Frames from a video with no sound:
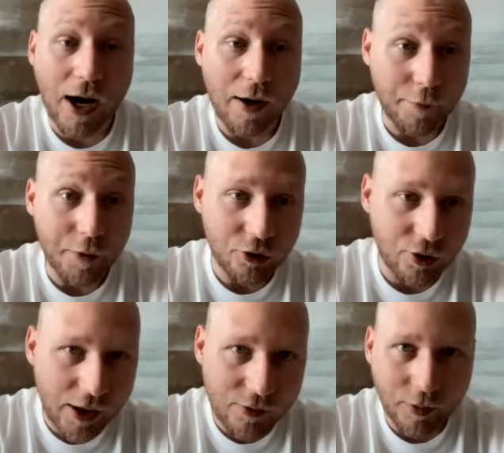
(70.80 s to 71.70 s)
future
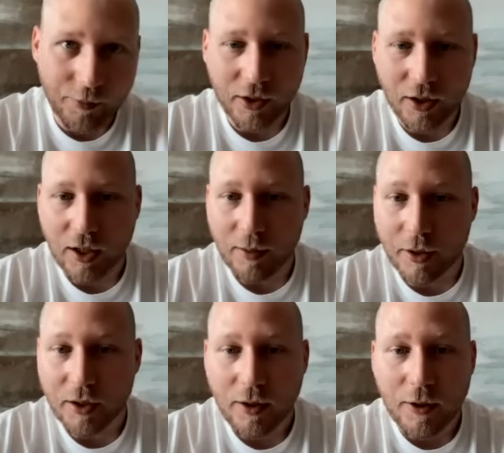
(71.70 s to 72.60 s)
airdrops that are
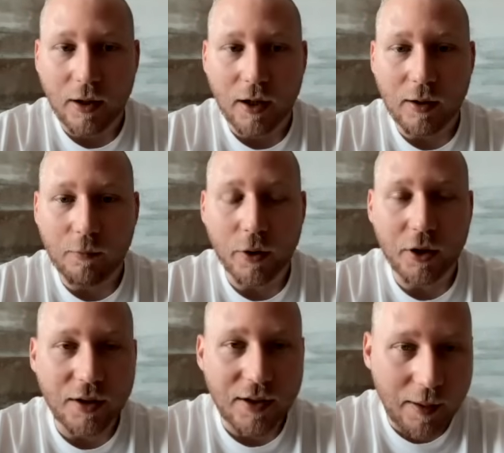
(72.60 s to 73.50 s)
coming. We
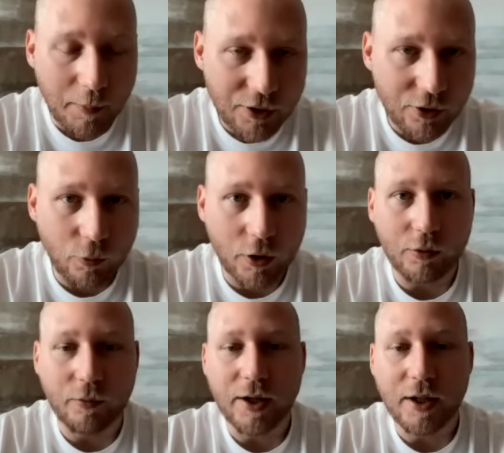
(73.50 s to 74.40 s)
got the Dimension one
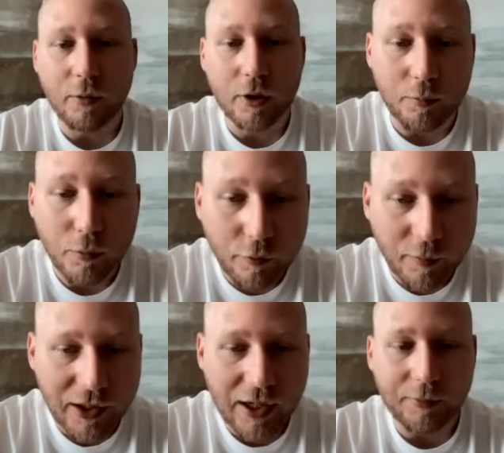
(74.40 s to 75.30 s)
already. We got
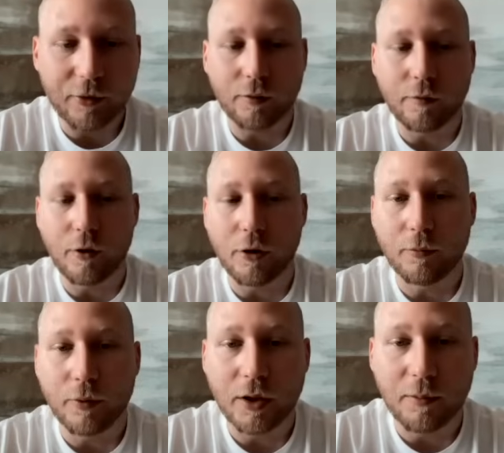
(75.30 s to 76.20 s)
Movement Labs
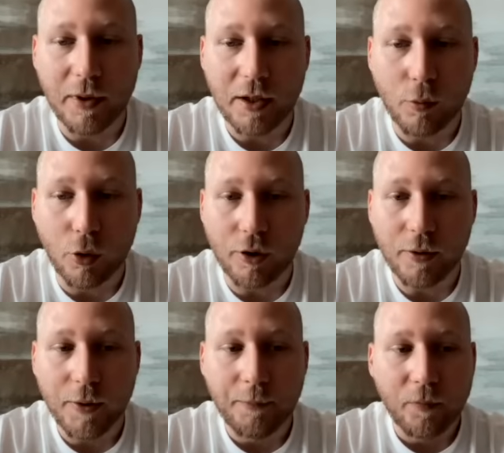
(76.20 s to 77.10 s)
confirmed. We got many more.
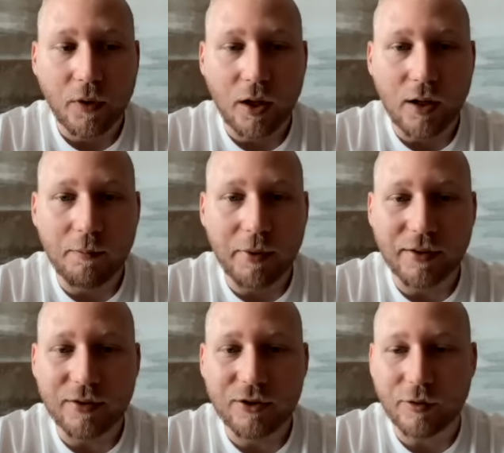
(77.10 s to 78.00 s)
But
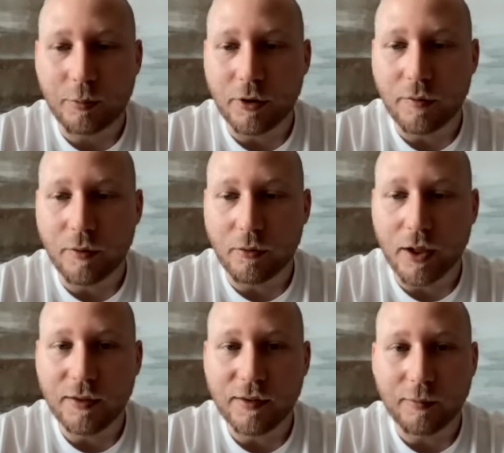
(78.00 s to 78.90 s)
this is just beautiful,
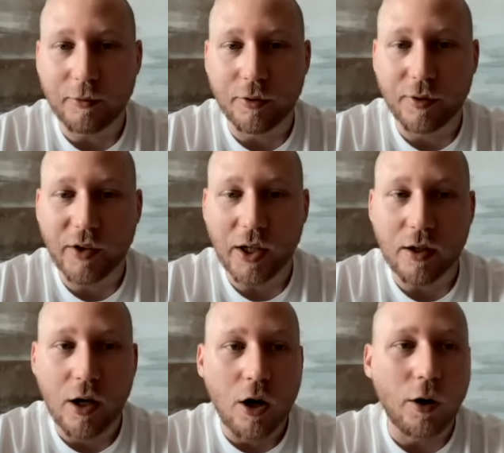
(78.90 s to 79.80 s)
right? It's absolutely insane.
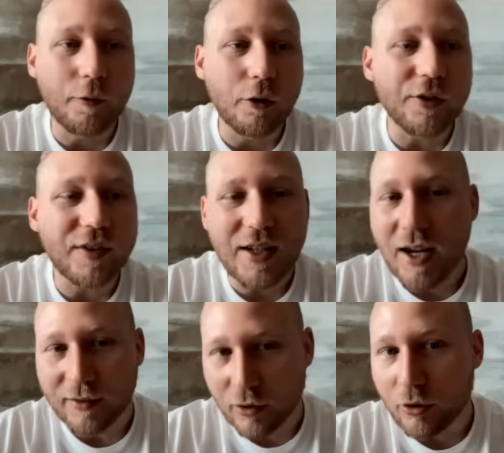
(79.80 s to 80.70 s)
Of course, TIA
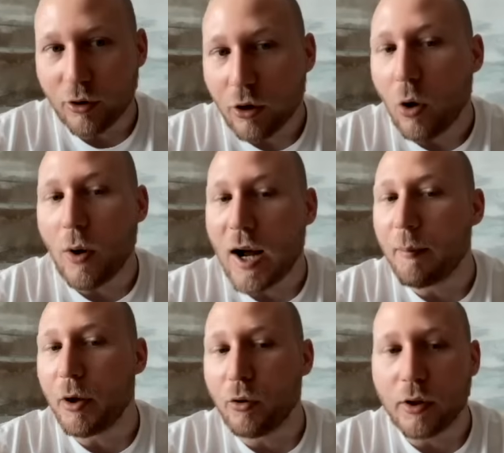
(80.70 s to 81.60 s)
is not going to go
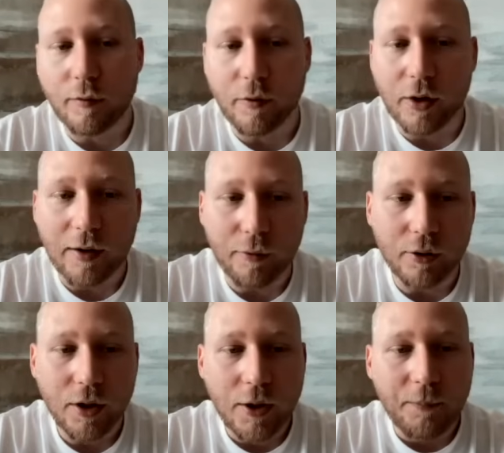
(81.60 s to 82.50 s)
up only
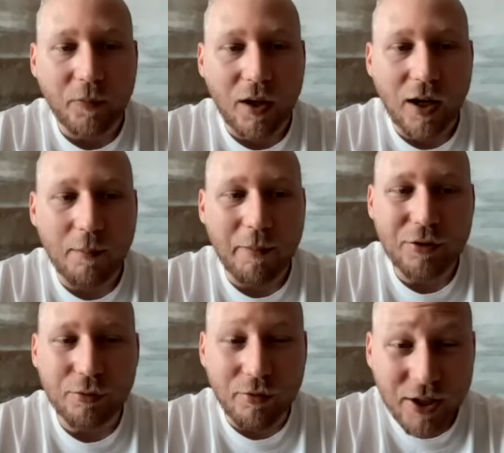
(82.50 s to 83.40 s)
forever. But
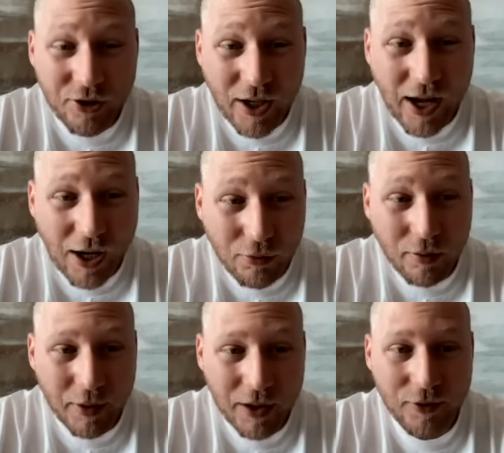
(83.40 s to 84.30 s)
to reach a
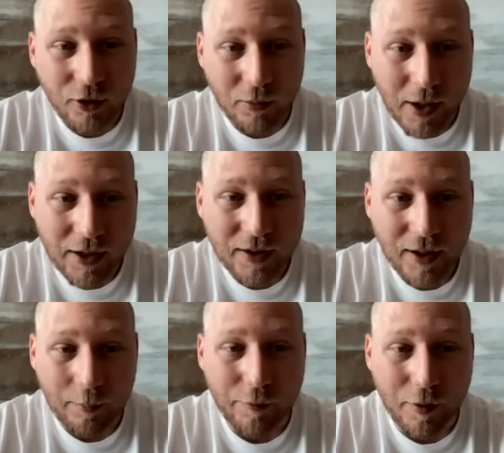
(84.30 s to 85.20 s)
$100 billion market
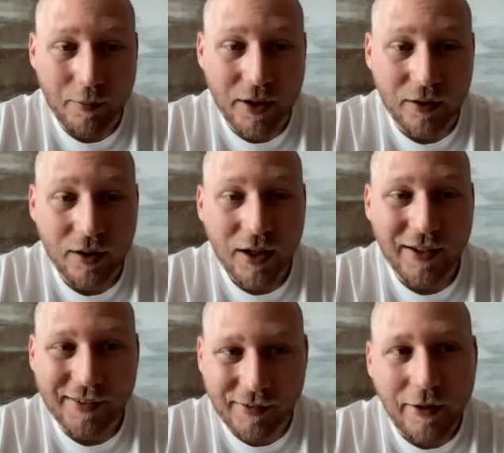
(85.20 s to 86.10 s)
cap from here
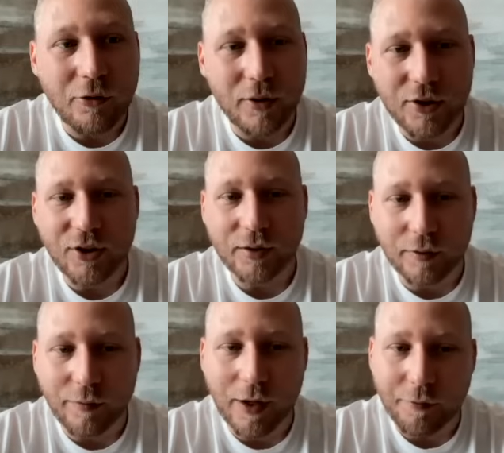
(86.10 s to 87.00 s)
is literally just a
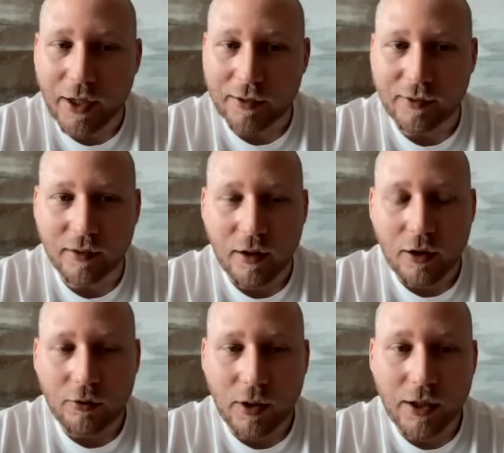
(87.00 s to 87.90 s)
5x,
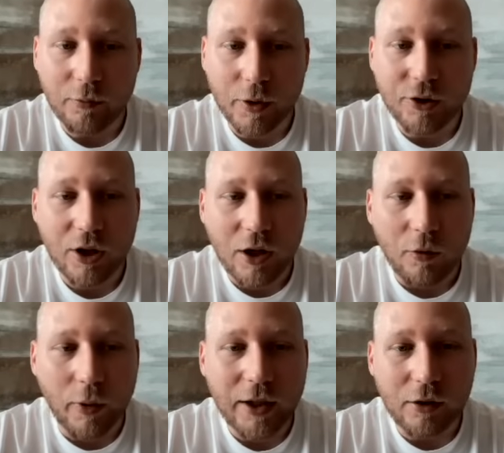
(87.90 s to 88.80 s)
right? Which
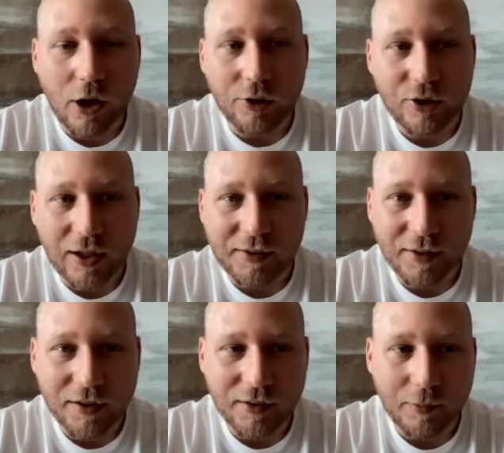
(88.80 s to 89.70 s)
when it launched, and I
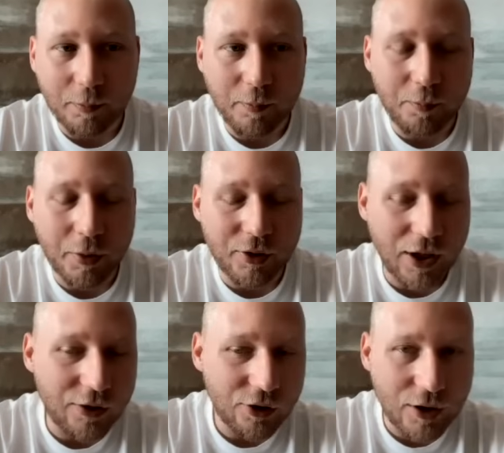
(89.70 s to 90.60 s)
said it's
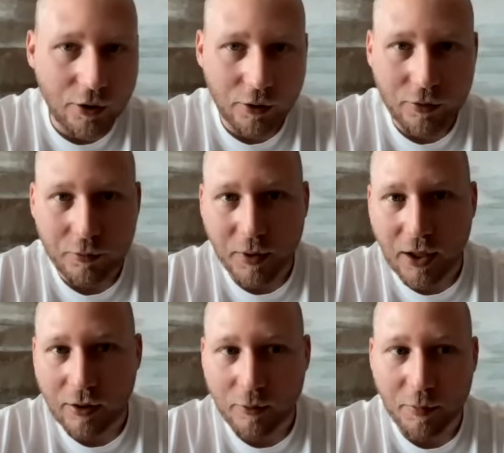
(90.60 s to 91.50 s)
potentially going to be a
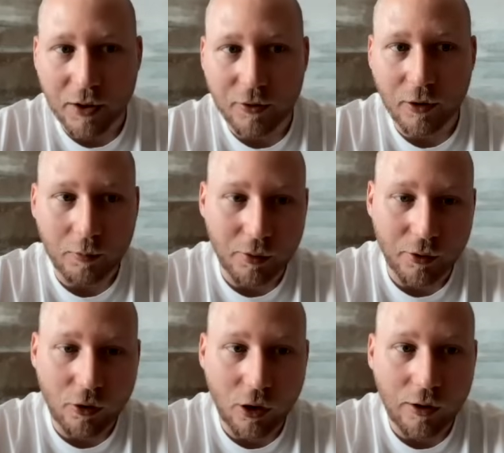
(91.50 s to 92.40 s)
$100 billion
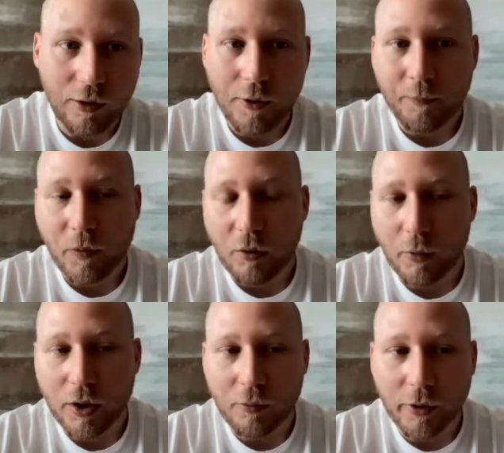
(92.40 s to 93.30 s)
protocol,
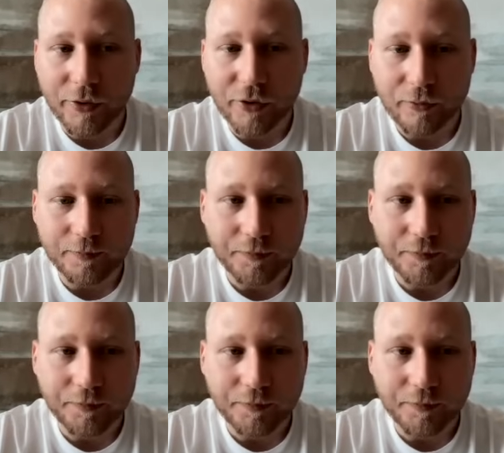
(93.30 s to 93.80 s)
when it was